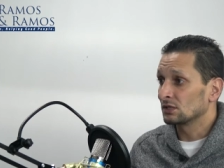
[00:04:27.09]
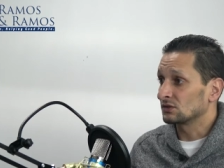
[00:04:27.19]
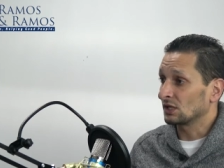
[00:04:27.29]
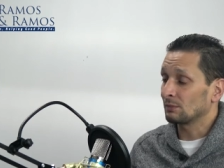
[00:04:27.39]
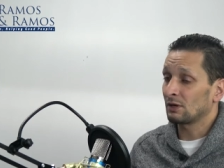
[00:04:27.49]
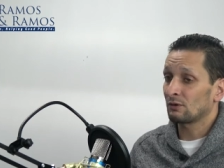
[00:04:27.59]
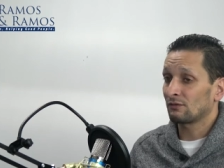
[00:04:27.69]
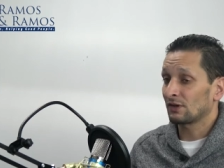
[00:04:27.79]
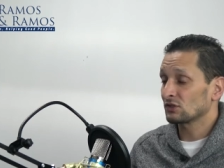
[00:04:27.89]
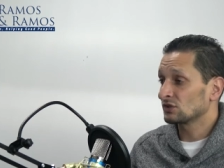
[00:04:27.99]
You tell them how it
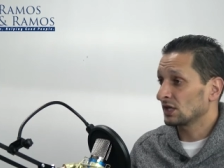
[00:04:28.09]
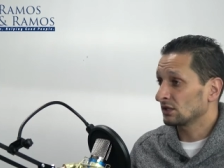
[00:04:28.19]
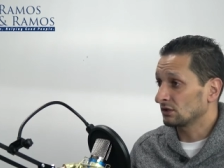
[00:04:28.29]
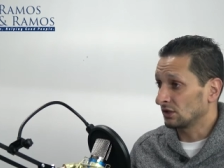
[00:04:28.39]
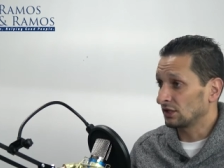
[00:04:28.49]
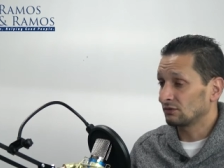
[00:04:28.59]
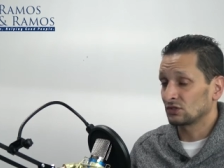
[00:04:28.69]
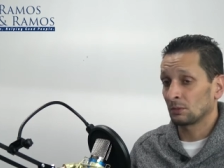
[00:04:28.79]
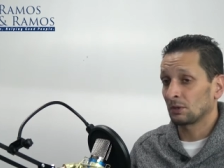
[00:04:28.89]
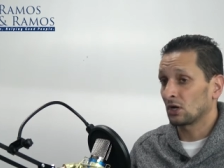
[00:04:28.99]
affects your daily life. You
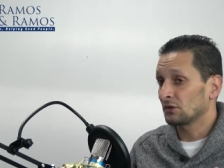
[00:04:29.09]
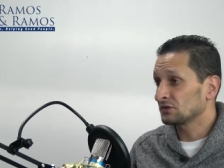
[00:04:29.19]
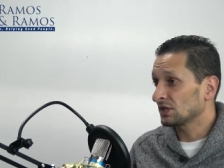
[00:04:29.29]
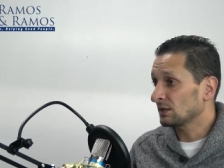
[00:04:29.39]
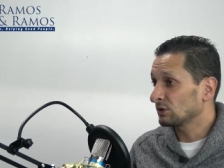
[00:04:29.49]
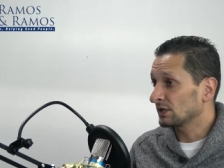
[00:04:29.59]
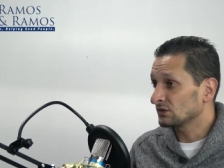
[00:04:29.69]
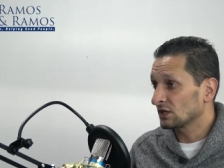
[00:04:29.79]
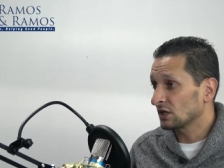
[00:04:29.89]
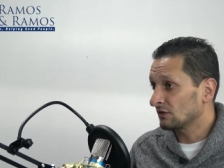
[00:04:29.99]
tell them about all the time you had to
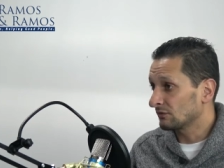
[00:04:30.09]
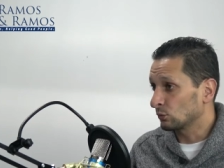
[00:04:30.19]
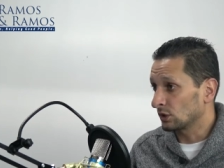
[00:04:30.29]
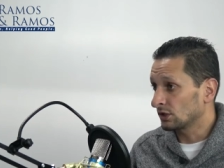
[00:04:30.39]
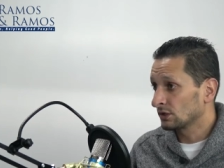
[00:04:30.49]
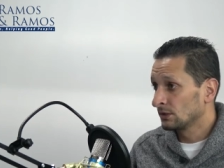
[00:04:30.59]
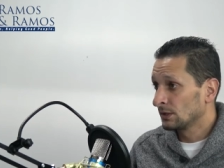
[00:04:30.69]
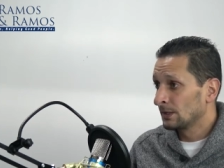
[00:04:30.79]
take off of work.